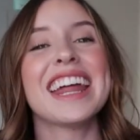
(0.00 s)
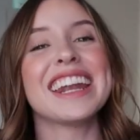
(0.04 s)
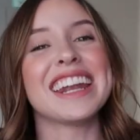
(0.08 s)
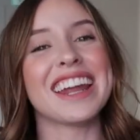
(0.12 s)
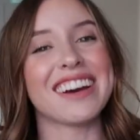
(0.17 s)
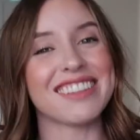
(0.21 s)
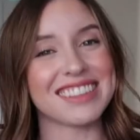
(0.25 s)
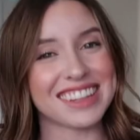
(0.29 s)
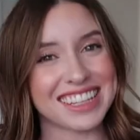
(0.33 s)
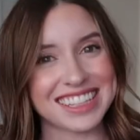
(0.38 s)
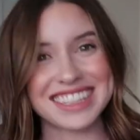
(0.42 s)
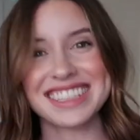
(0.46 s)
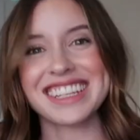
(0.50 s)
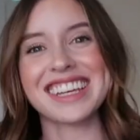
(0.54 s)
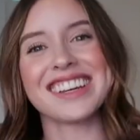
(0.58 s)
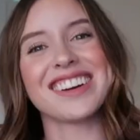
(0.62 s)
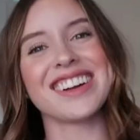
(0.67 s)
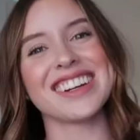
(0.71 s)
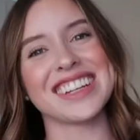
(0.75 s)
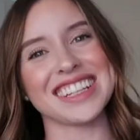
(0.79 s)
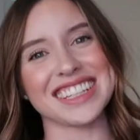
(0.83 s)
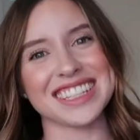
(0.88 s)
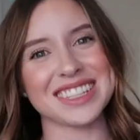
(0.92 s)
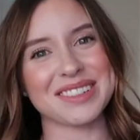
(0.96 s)
Now let's get
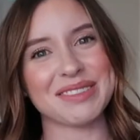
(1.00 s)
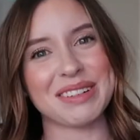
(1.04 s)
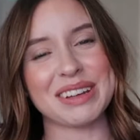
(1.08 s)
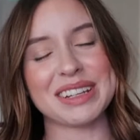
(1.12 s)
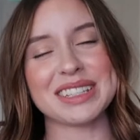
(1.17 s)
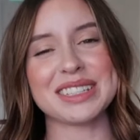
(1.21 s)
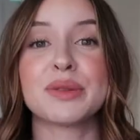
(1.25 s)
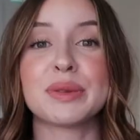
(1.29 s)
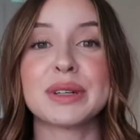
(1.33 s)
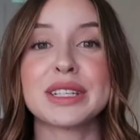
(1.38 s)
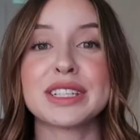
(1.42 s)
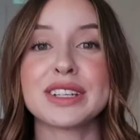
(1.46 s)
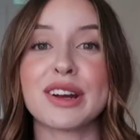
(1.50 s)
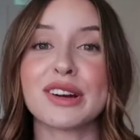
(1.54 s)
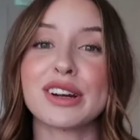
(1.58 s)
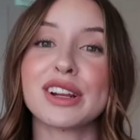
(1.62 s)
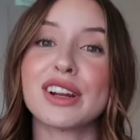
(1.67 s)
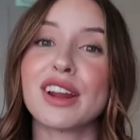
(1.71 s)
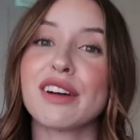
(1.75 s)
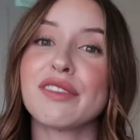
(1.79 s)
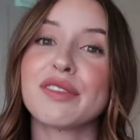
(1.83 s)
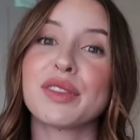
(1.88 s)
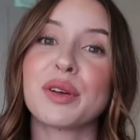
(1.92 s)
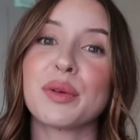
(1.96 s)
on into it. So we
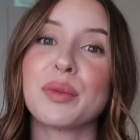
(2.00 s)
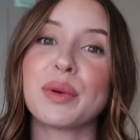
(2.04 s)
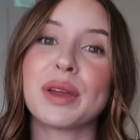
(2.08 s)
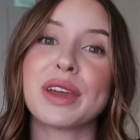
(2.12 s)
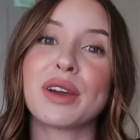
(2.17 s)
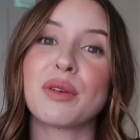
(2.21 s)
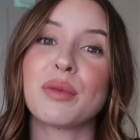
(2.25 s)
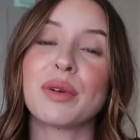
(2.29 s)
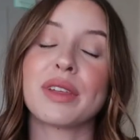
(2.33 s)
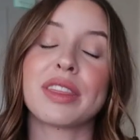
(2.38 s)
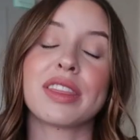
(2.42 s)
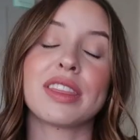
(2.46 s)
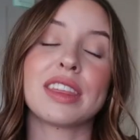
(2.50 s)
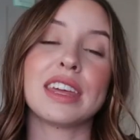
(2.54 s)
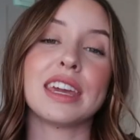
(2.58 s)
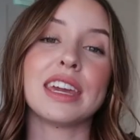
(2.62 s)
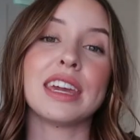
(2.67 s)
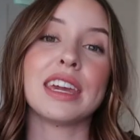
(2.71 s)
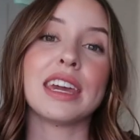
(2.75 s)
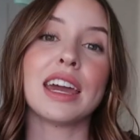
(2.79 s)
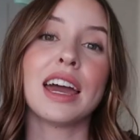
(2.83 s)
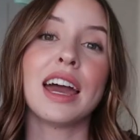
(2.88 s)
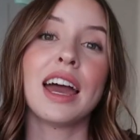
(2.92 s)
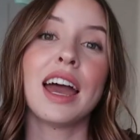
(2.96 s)
started off the week with
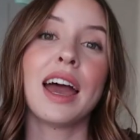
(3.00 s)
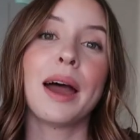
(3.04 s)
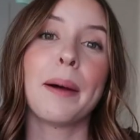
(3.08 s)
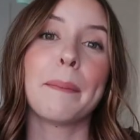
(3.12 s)
the